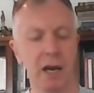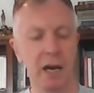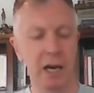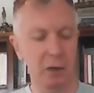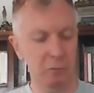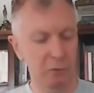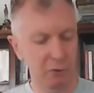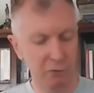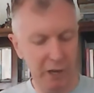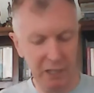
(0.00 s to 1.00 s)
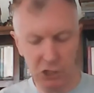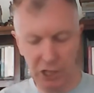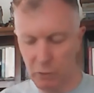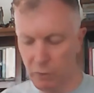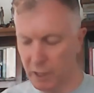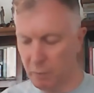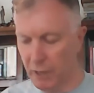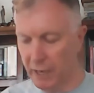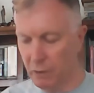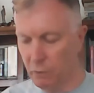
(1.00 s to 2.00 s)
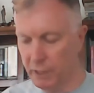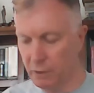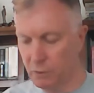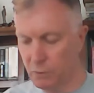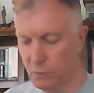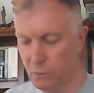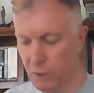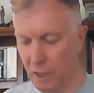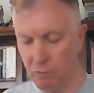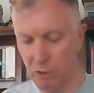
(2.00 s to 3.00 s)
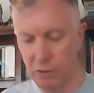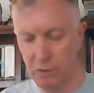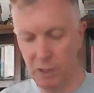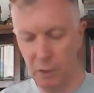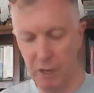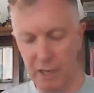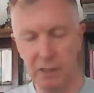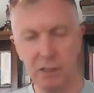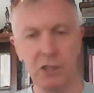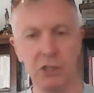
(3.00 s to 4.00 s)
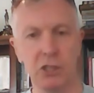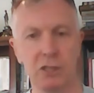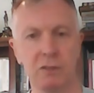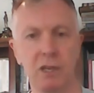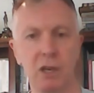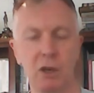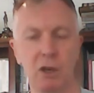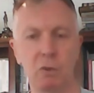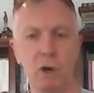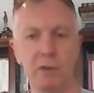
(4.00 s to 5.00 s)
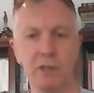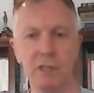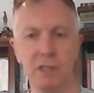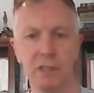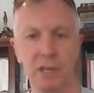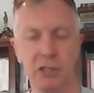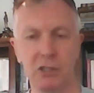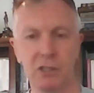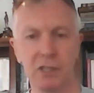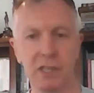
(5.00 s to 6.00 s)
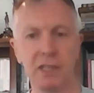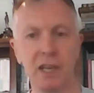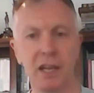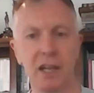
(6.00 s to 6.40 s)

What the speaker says: Frank Chadwick, back when you wrote Command Decision, in one of his discussions, said,